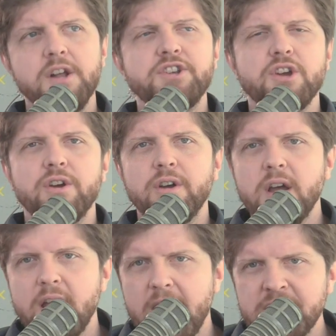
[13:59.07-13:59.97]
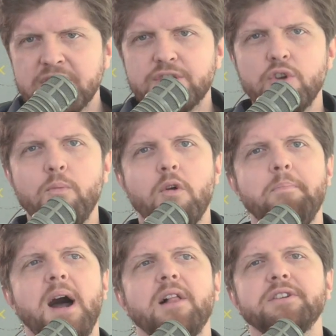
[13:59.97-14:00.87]
to institute more
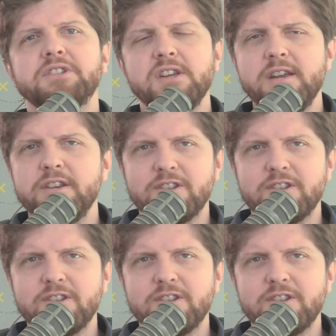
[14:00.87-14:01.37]
policies,